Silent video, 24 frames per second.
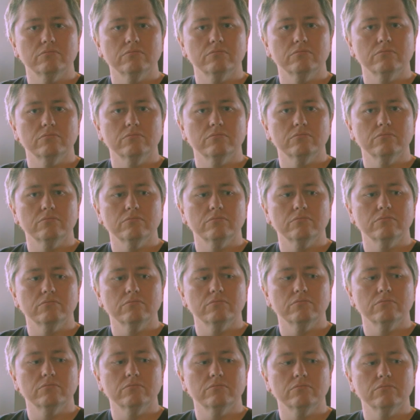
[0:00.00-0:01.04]

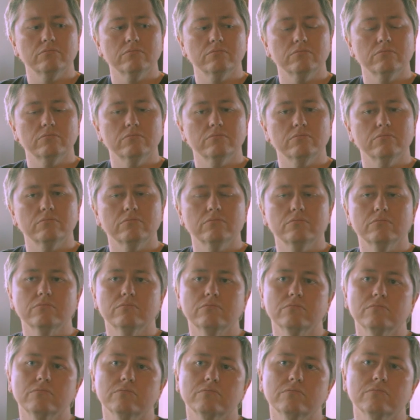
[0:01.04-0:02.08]

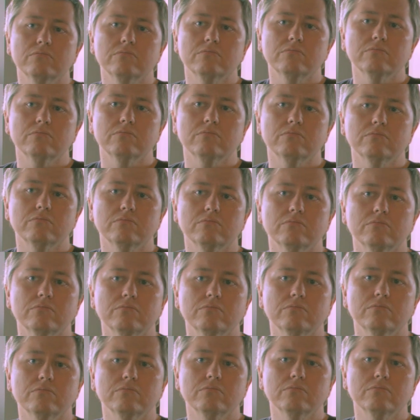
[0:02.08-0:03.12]

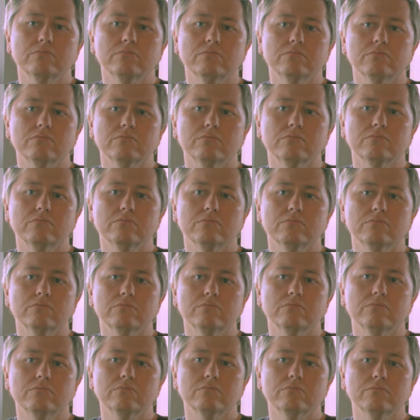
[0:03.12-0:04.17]

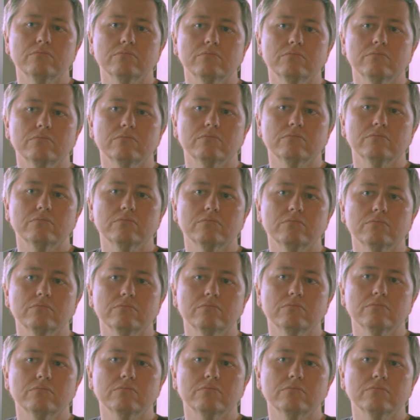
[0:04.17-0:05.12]
(not speaking)